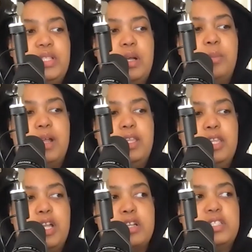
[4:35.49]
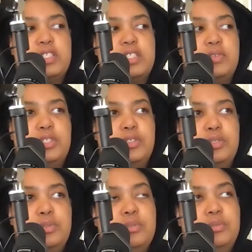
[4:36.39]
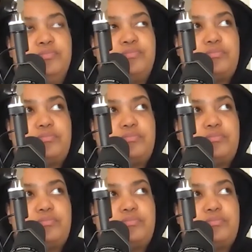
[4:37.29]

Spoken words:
tell my younger self to,